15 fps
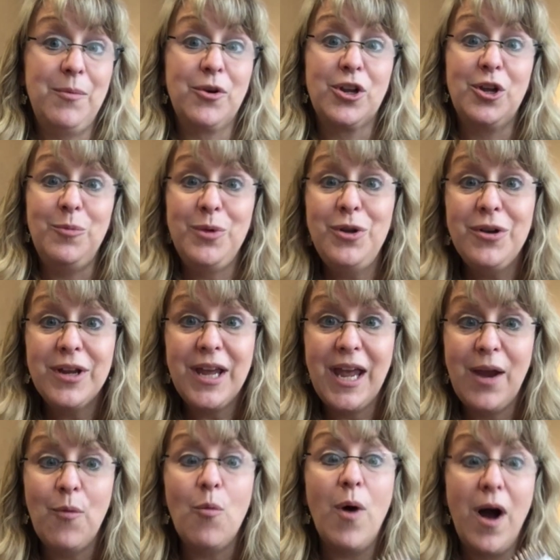to
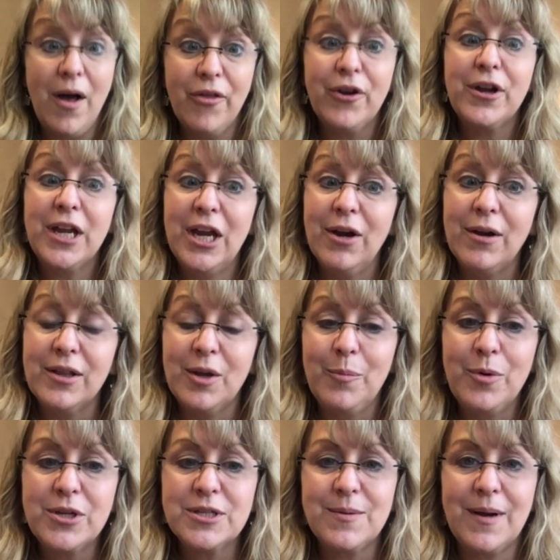communicate while they're carrying their
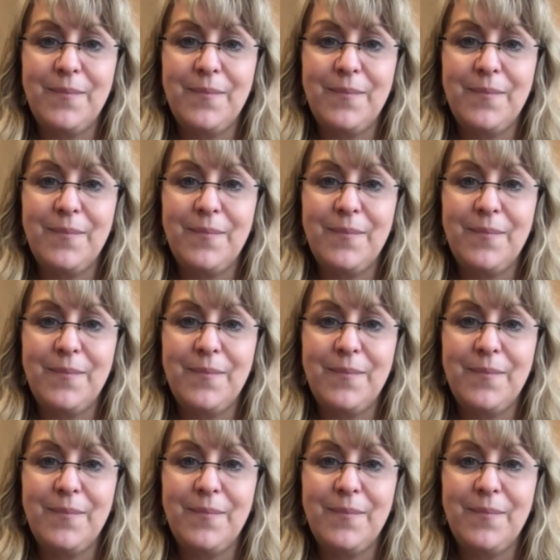books around.